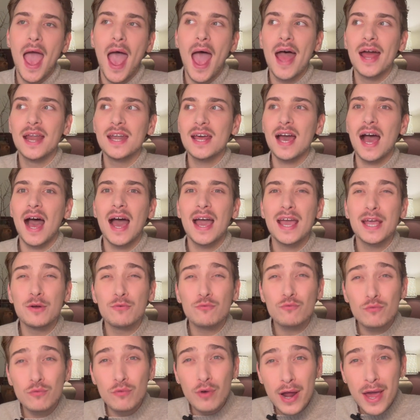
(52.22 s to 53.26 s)
and I
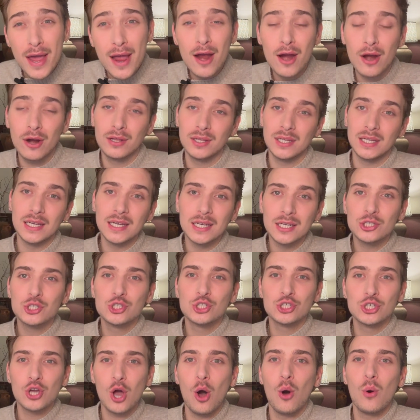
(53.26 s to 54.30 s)
rarely
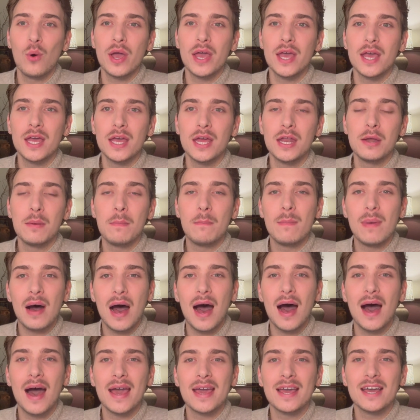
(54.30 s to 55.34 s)
show in
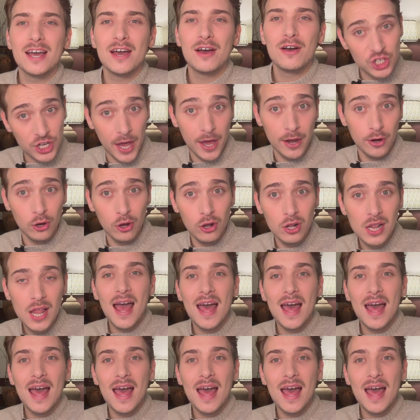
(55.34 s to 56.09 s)
my channel,